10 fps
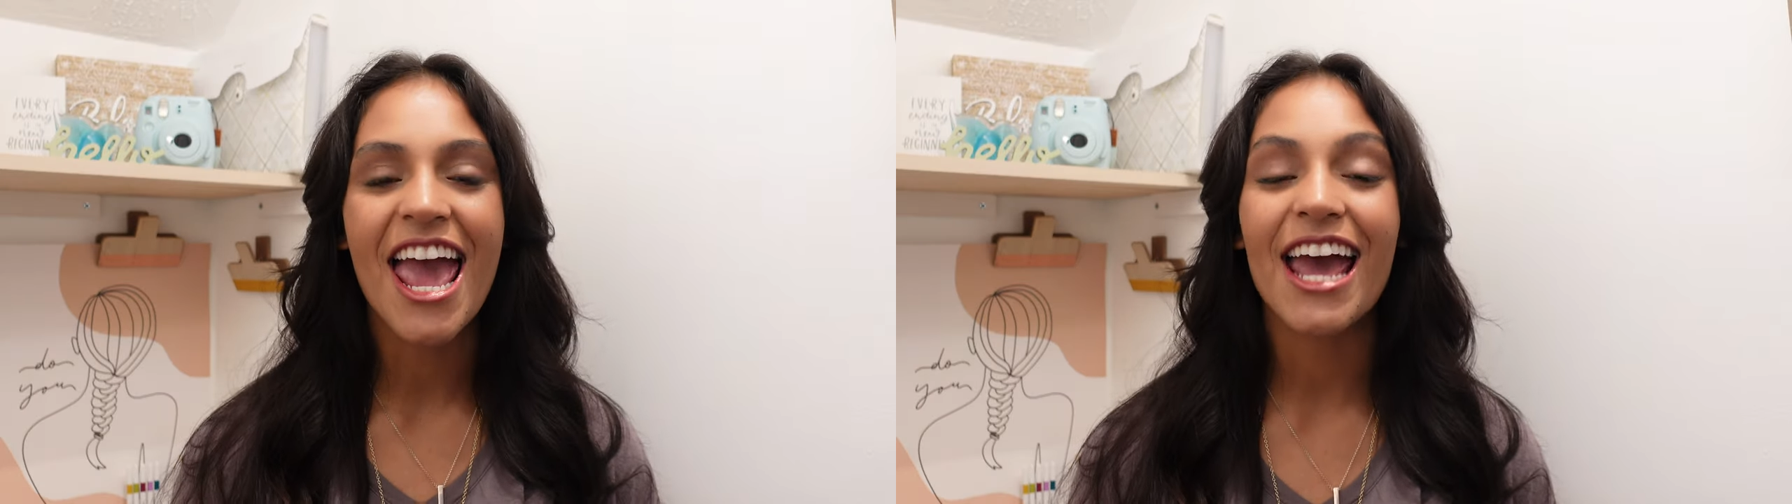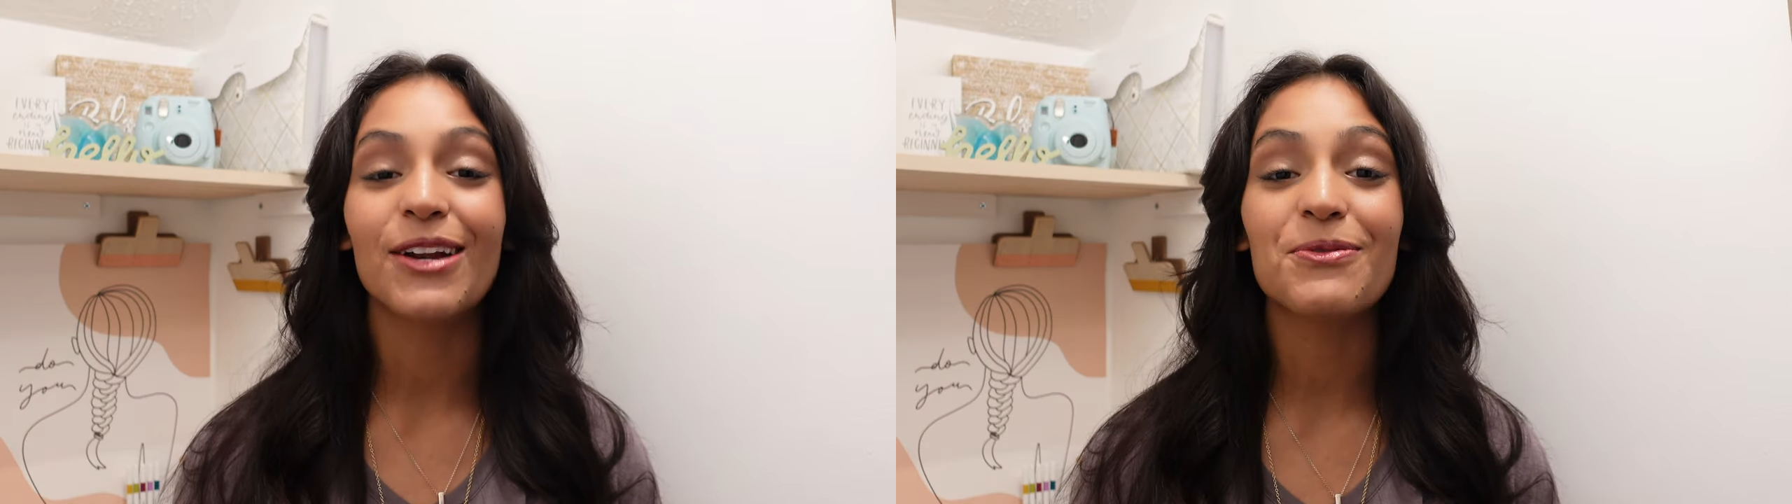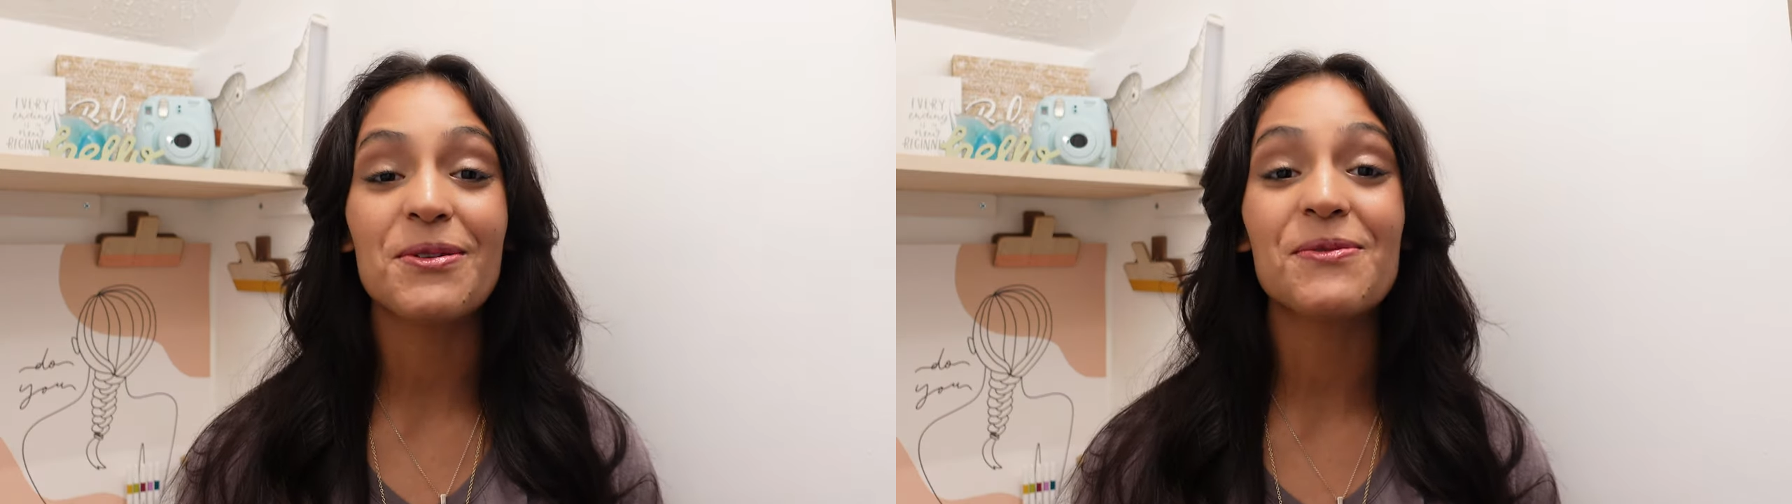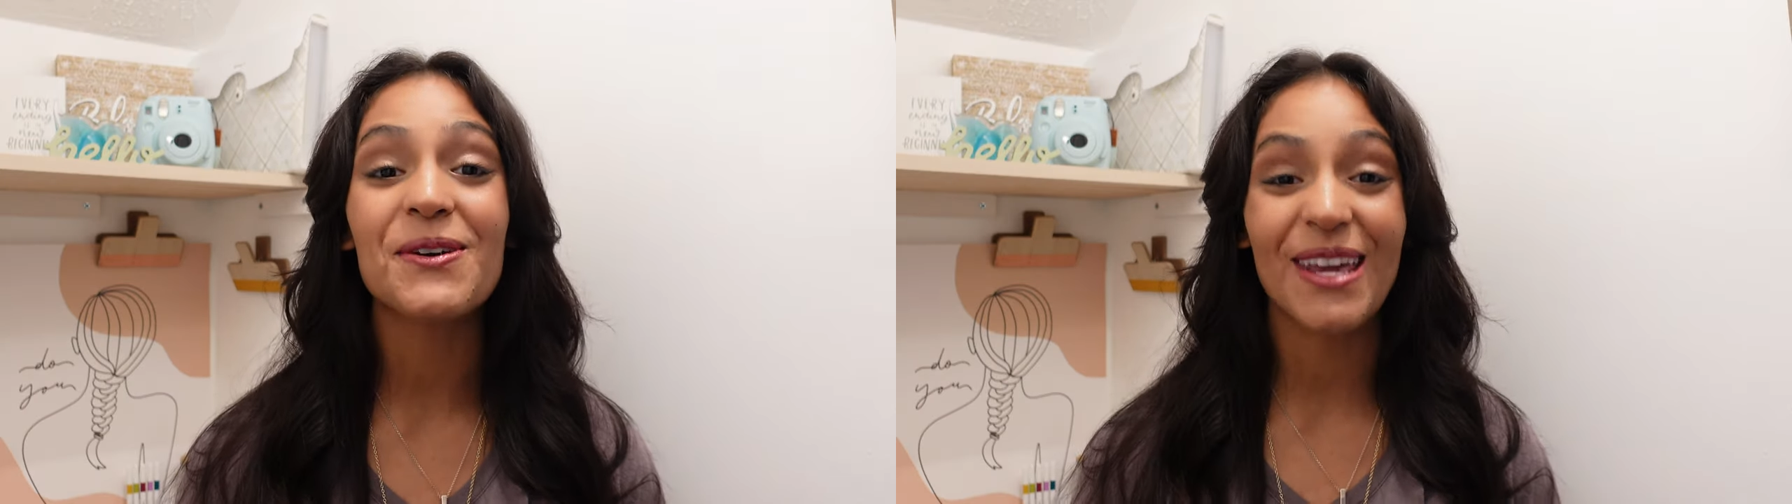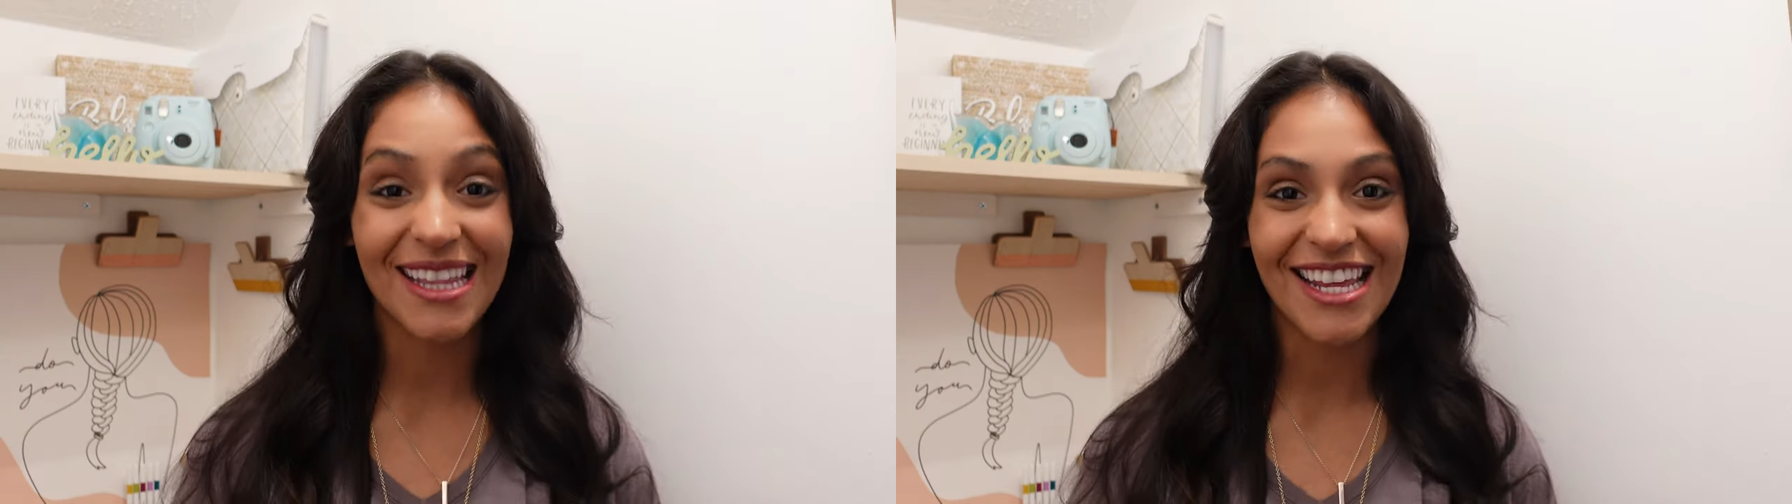and we will
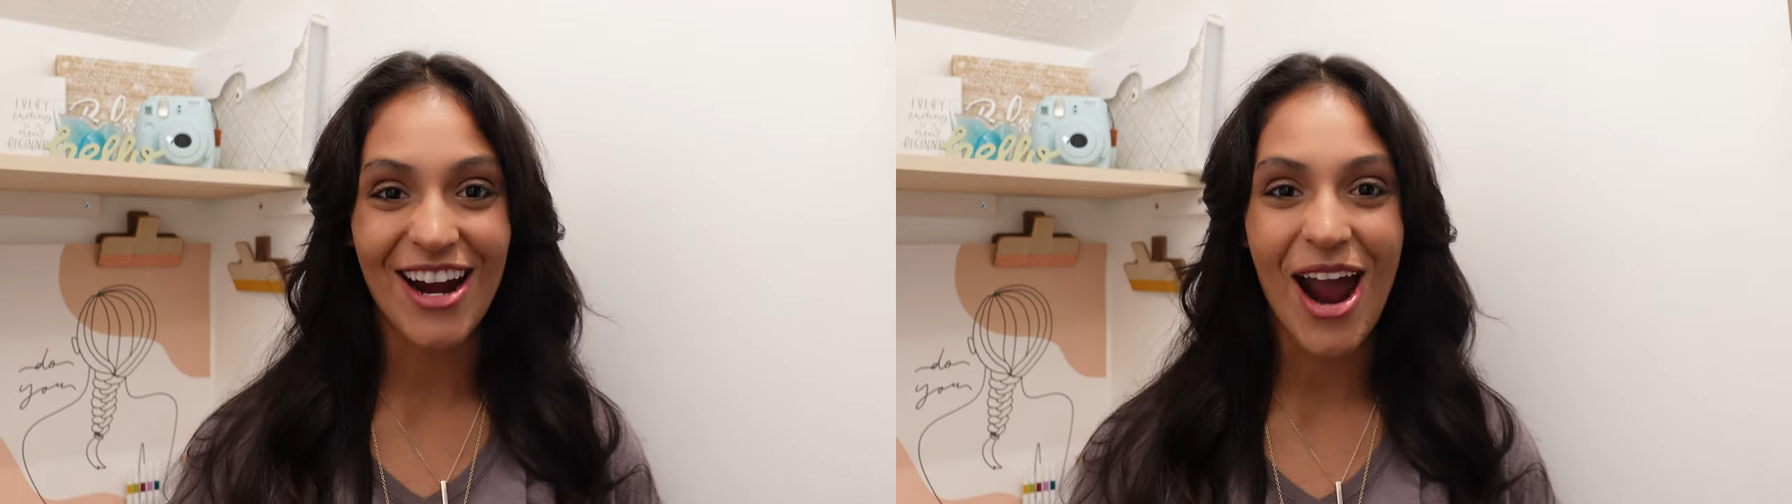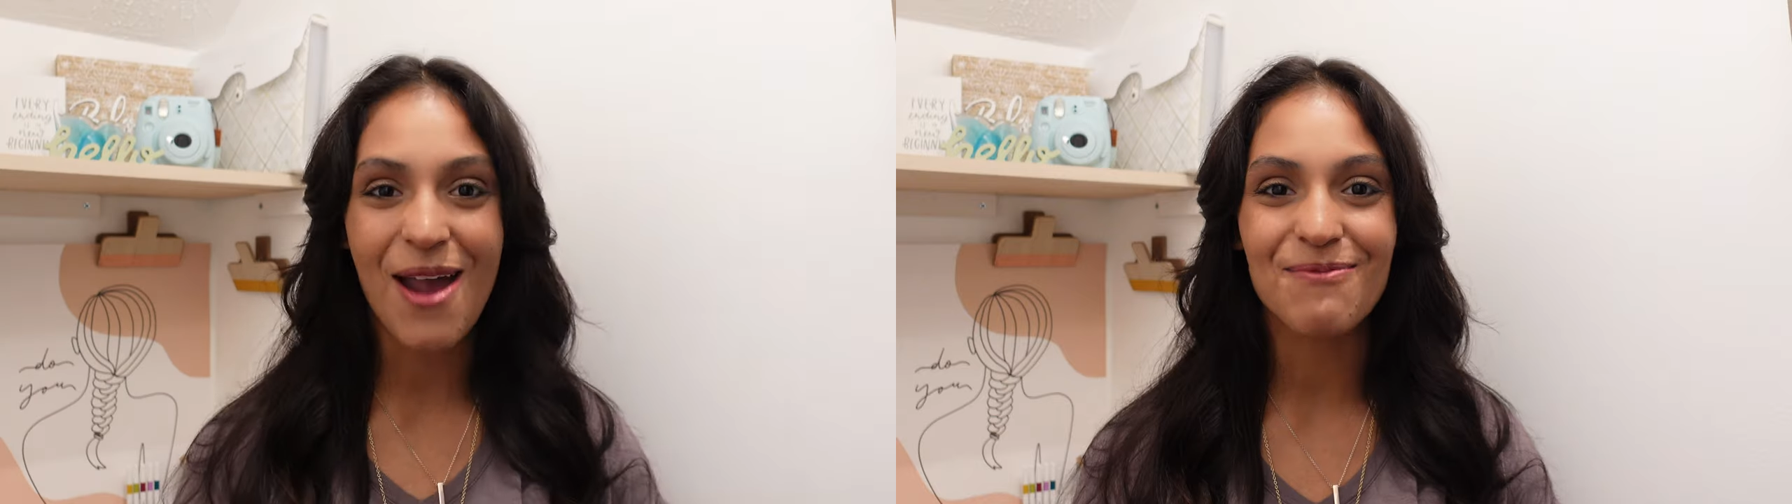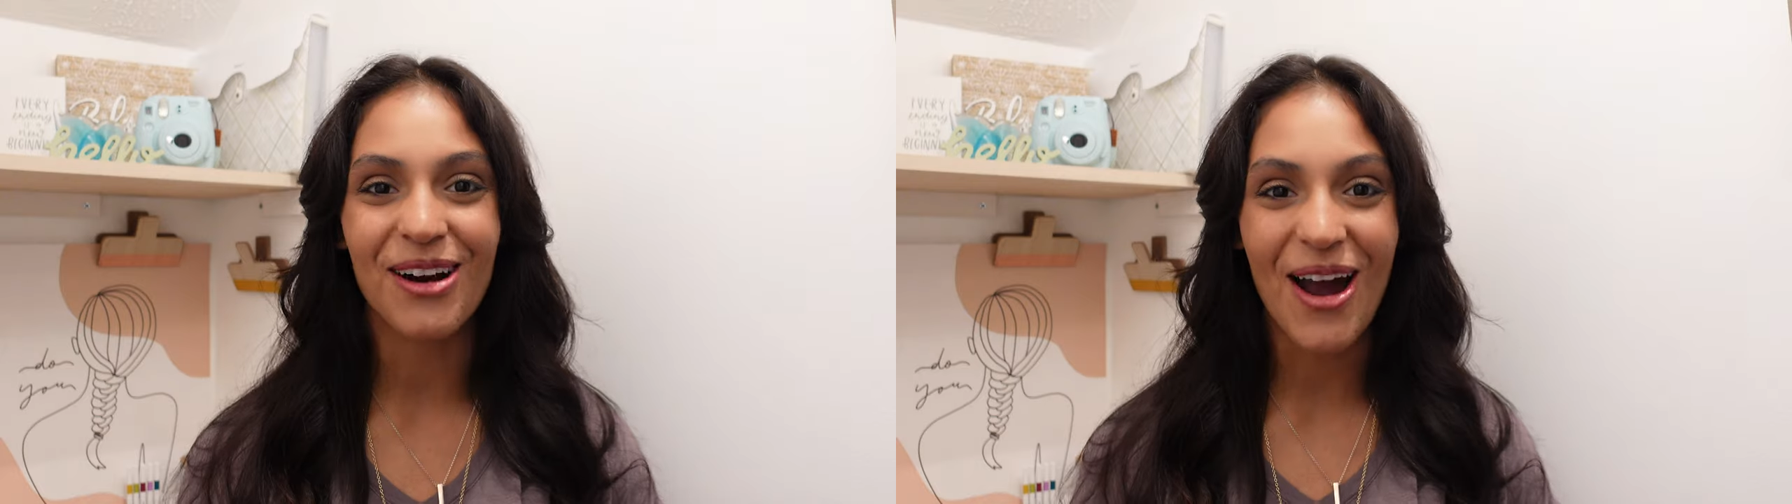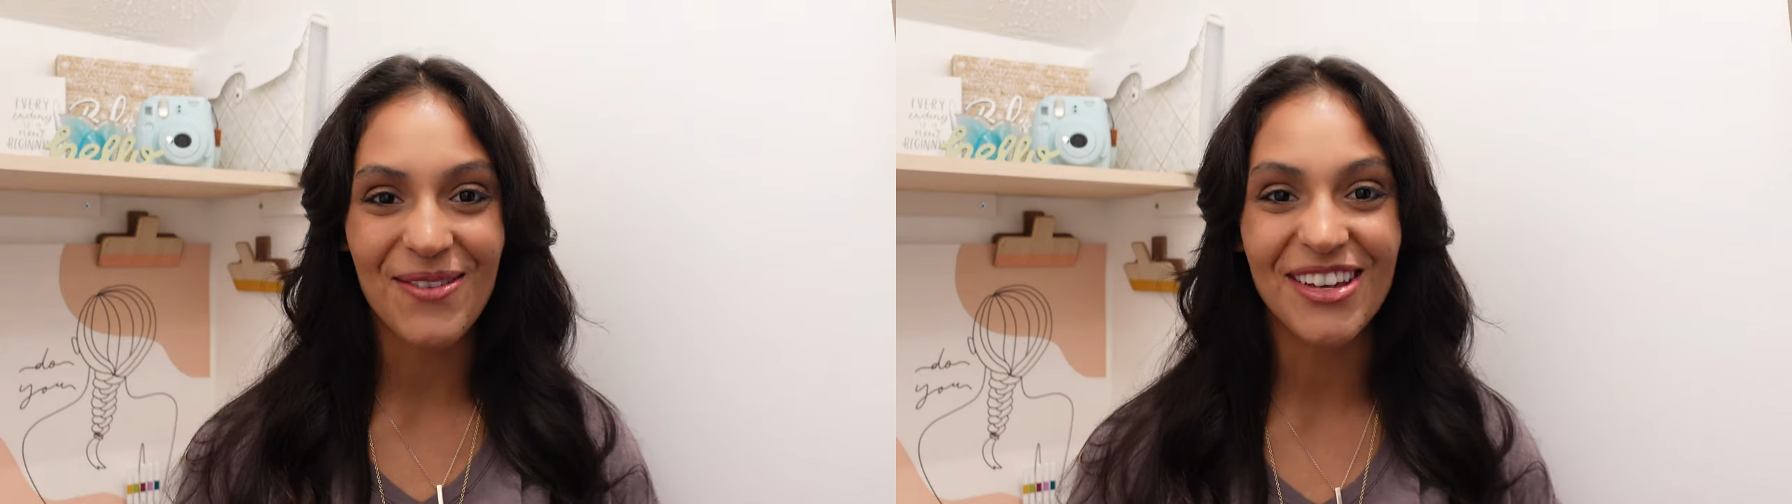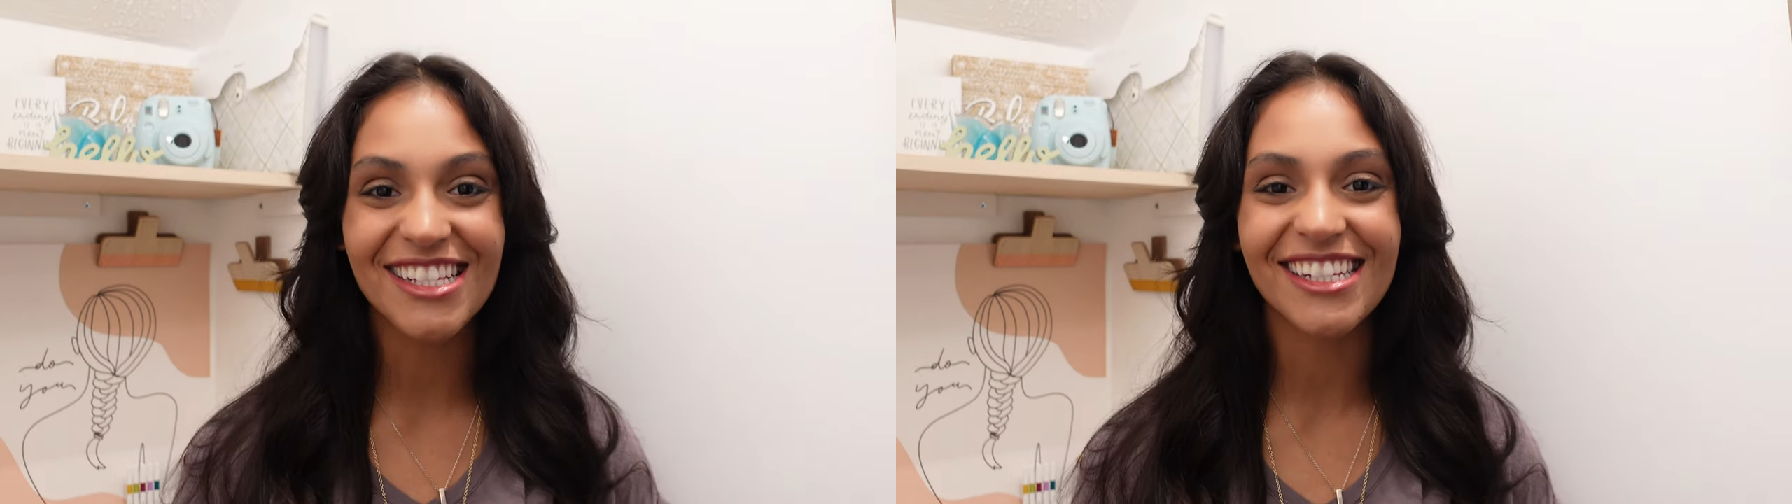get there, I
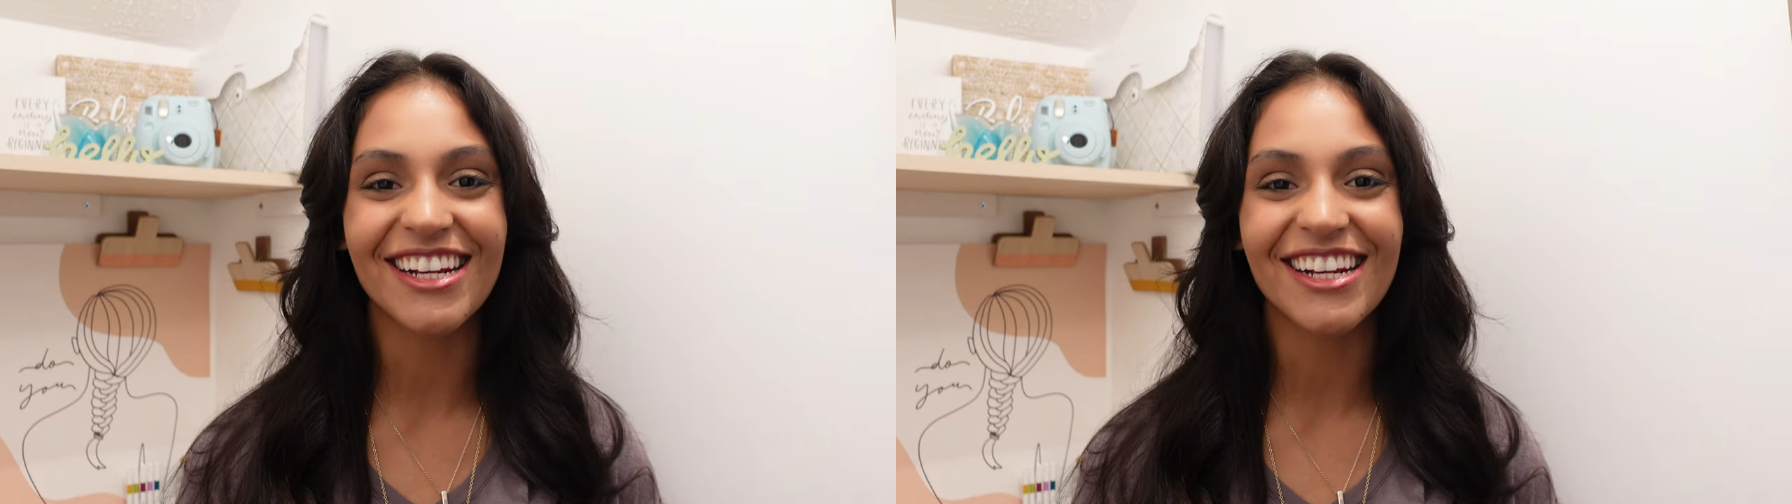promise.